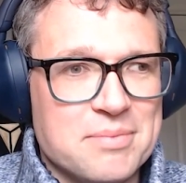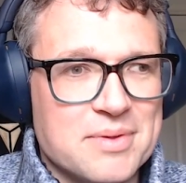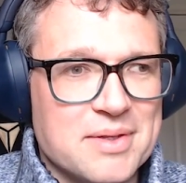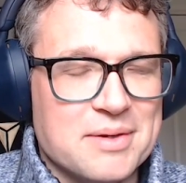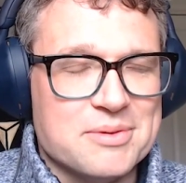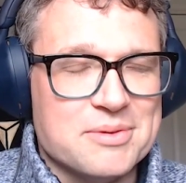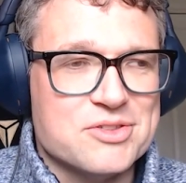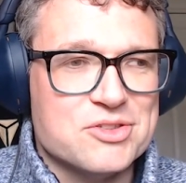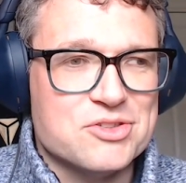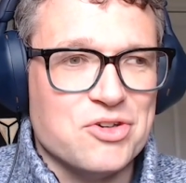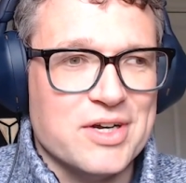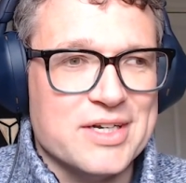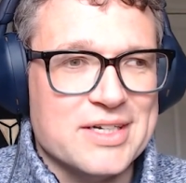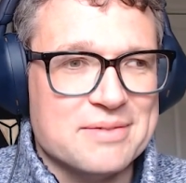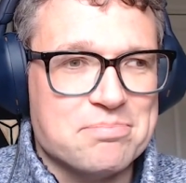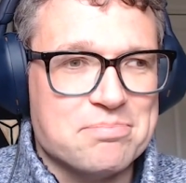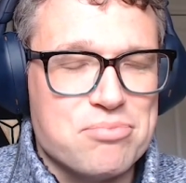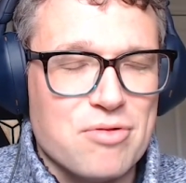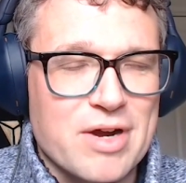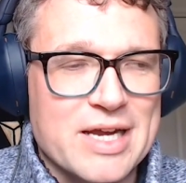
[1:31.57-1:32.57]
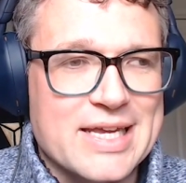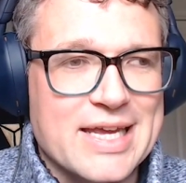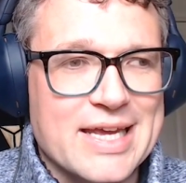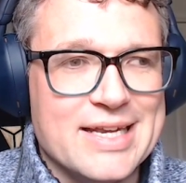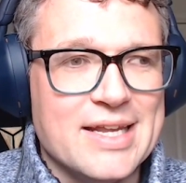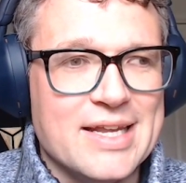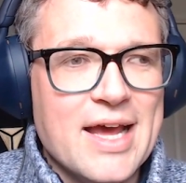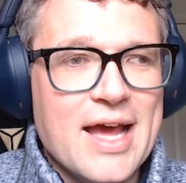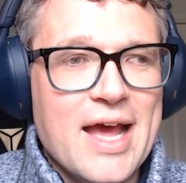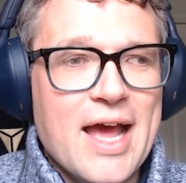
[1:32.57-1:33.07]
I was trying to break in,
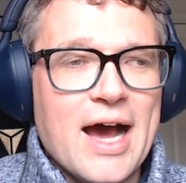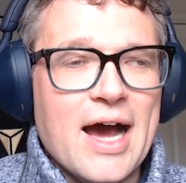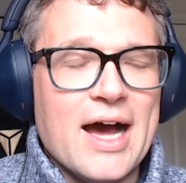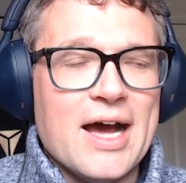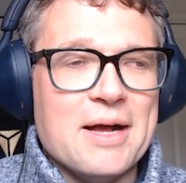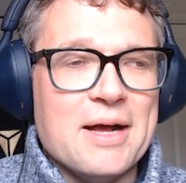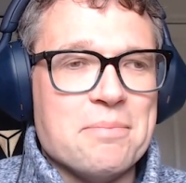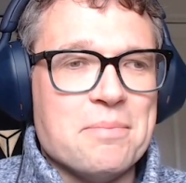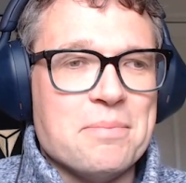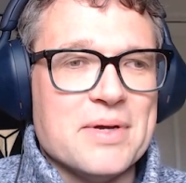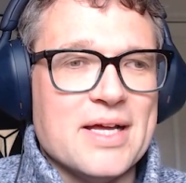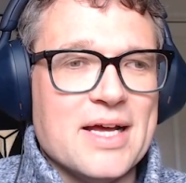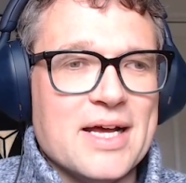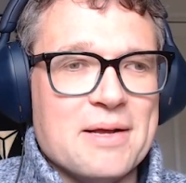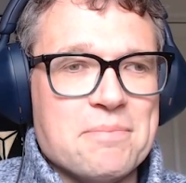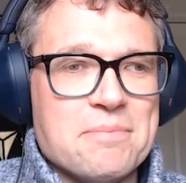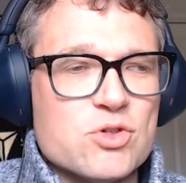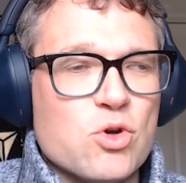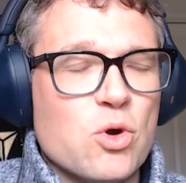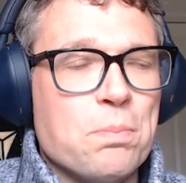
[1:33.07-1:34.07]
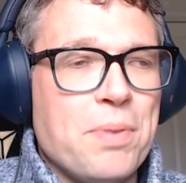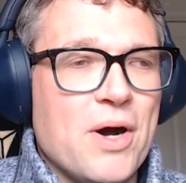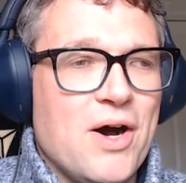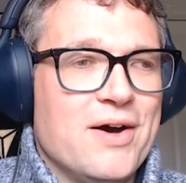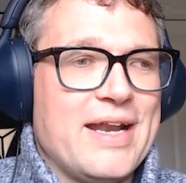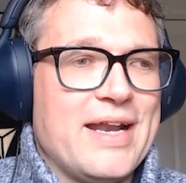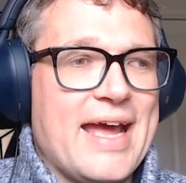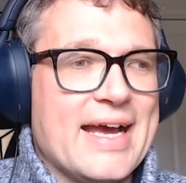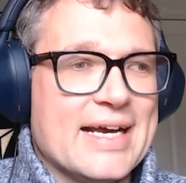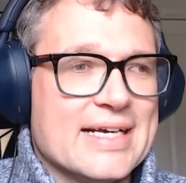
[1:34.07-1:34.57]
but it's called
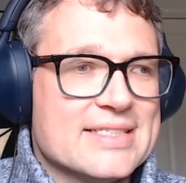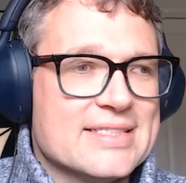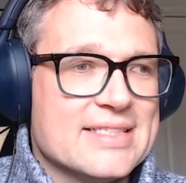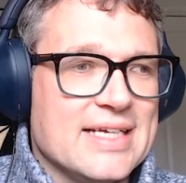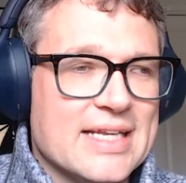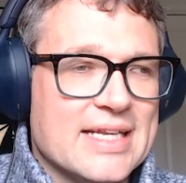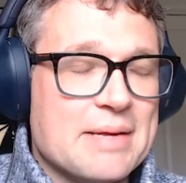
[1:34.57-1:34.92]
Barn X,